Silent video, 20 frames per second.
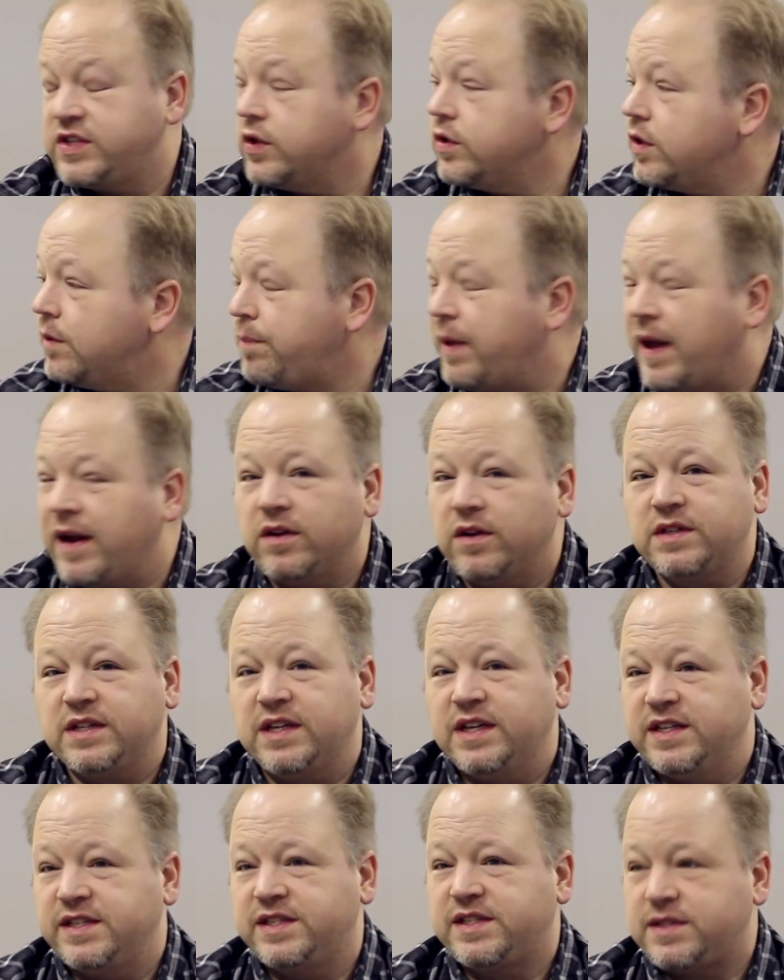so the
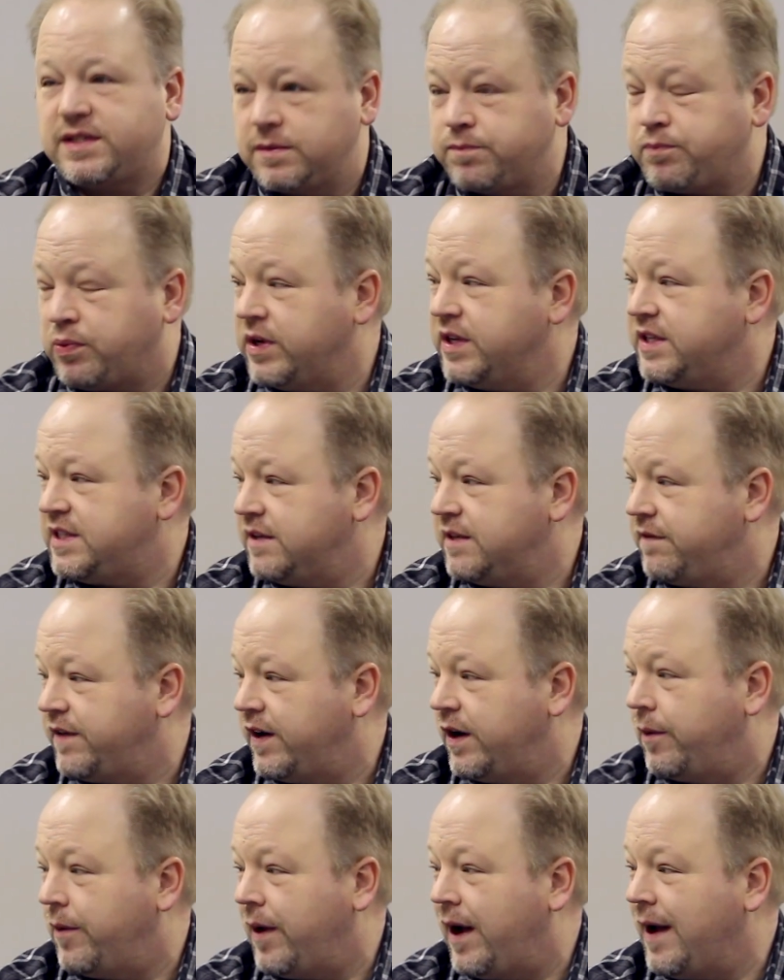penalty is pretty
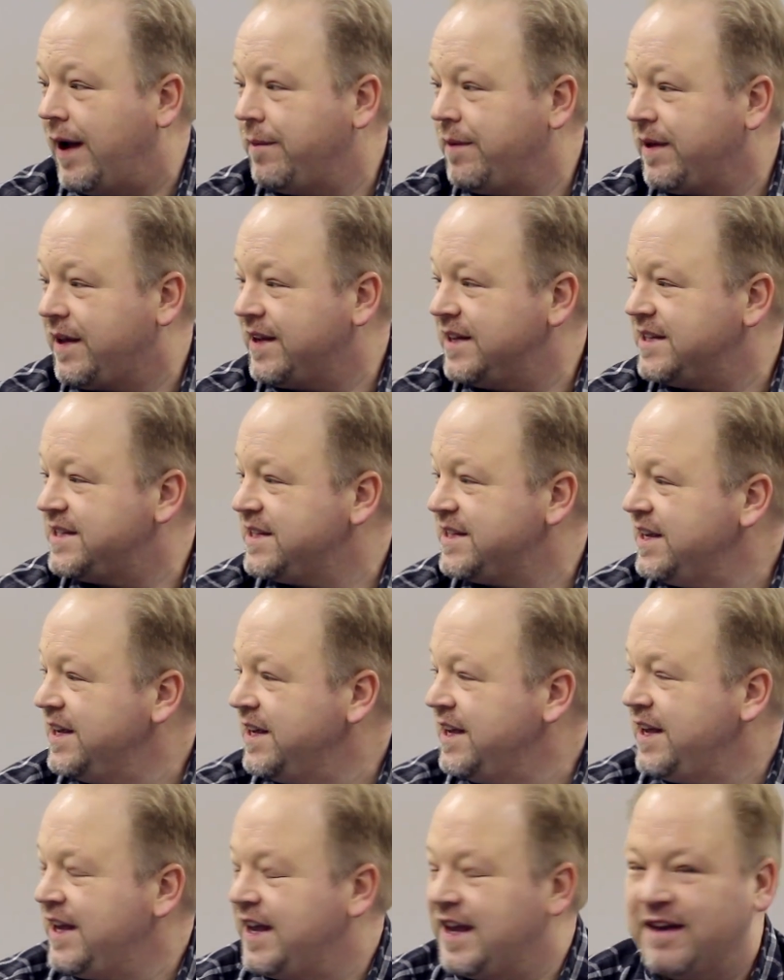severe, right? Because
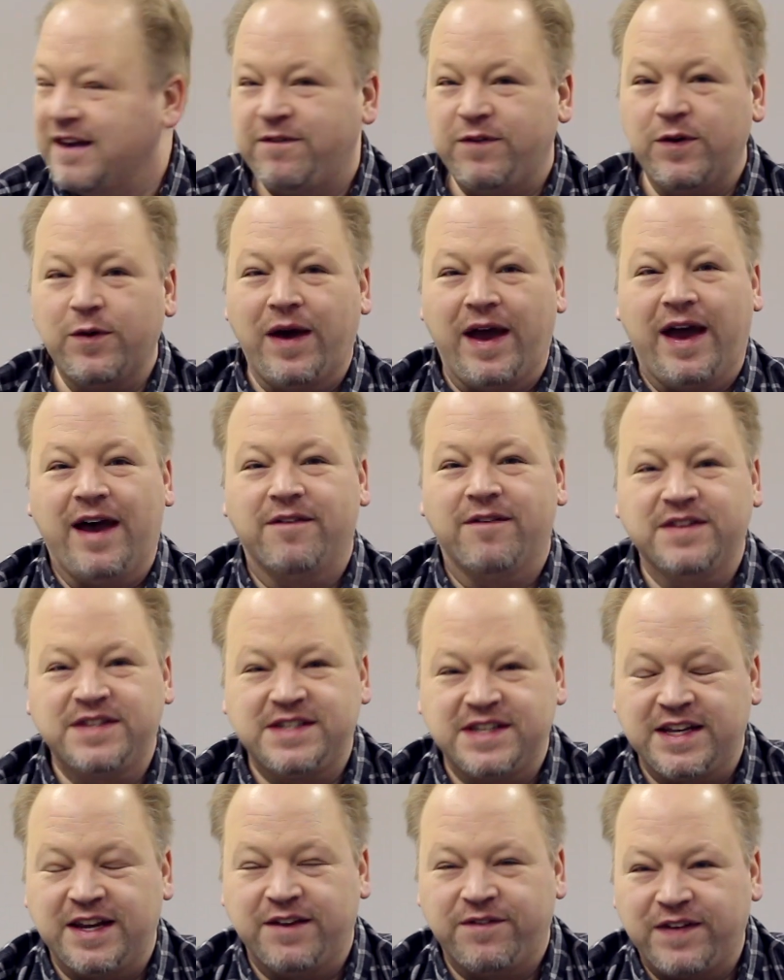if you have a
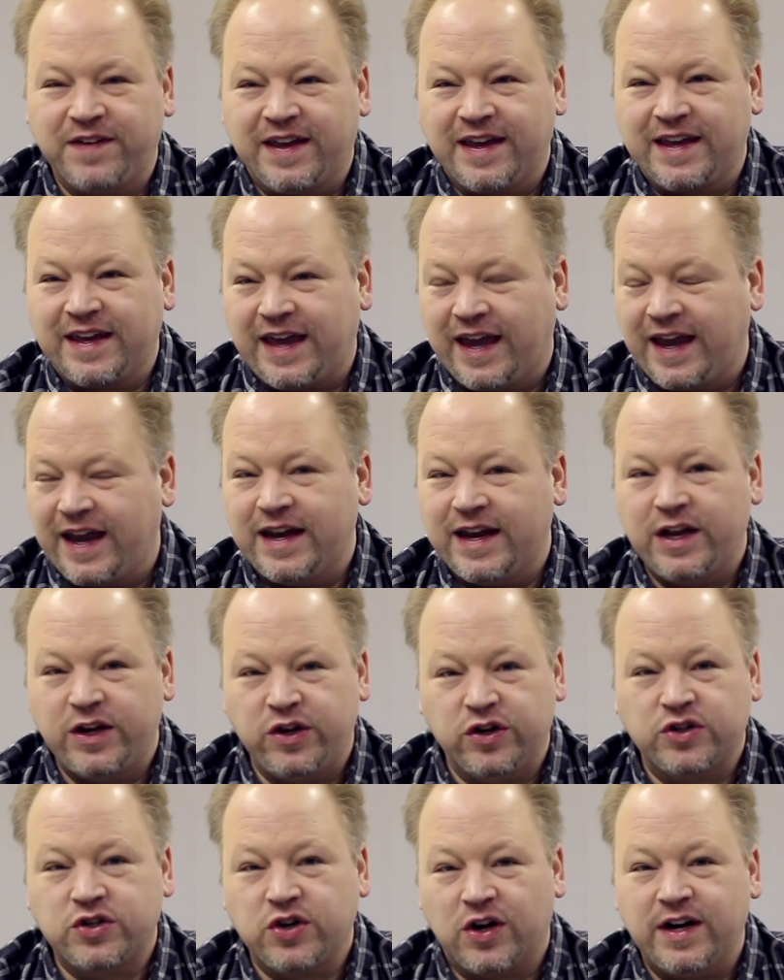significant gain
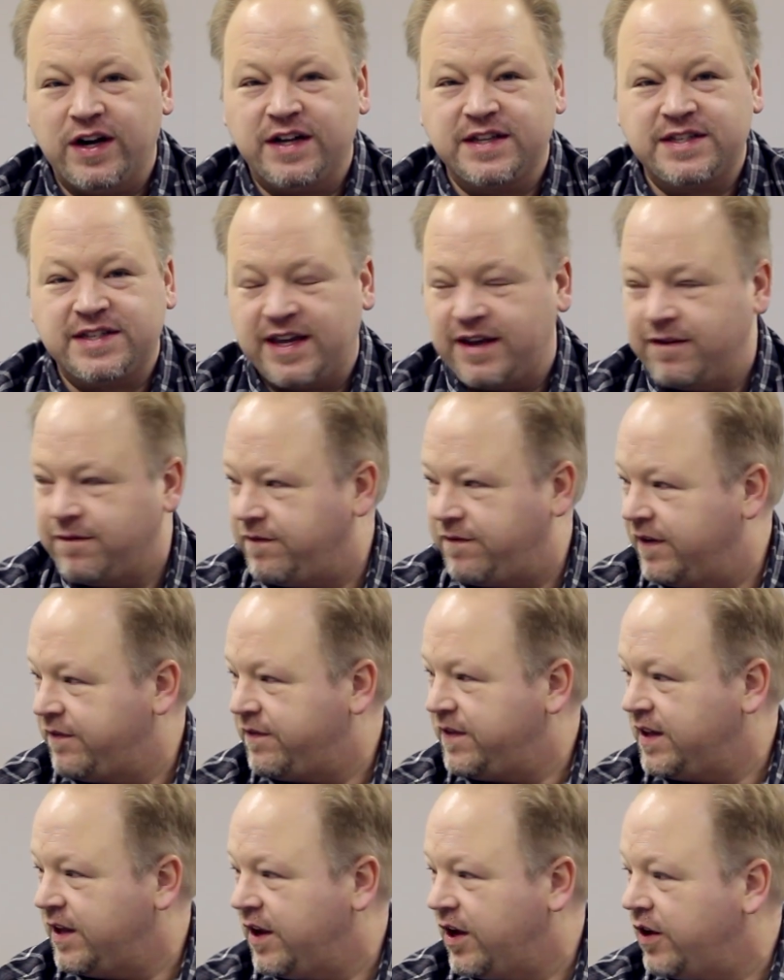and you're trying to save
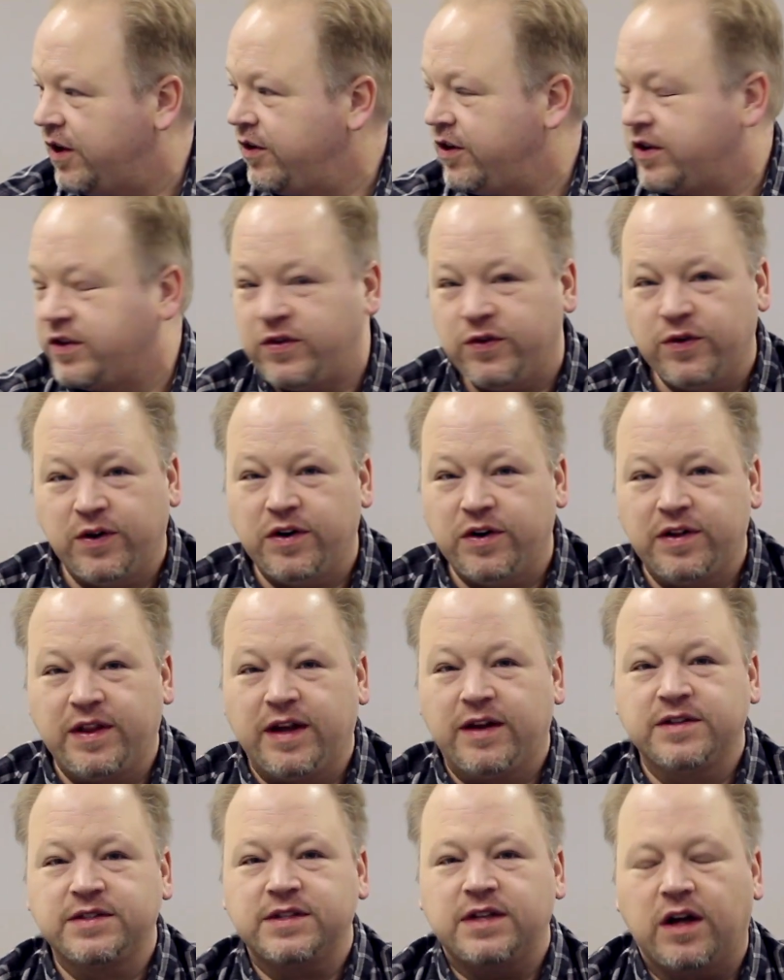$50,000, $100,000,
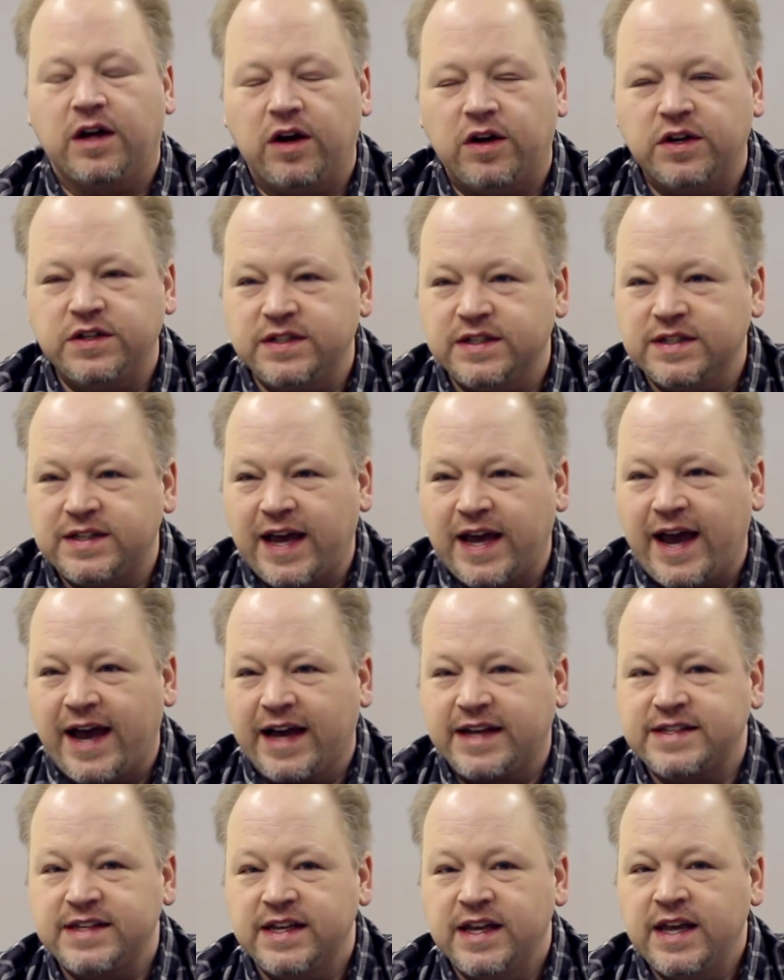$200,000 in
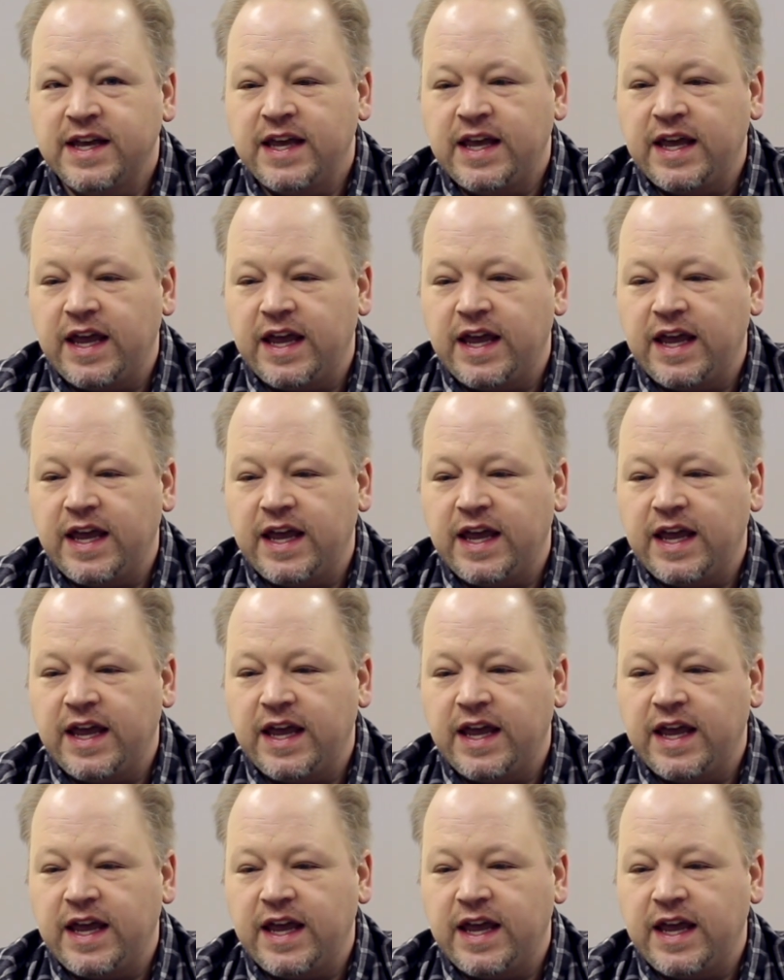tax,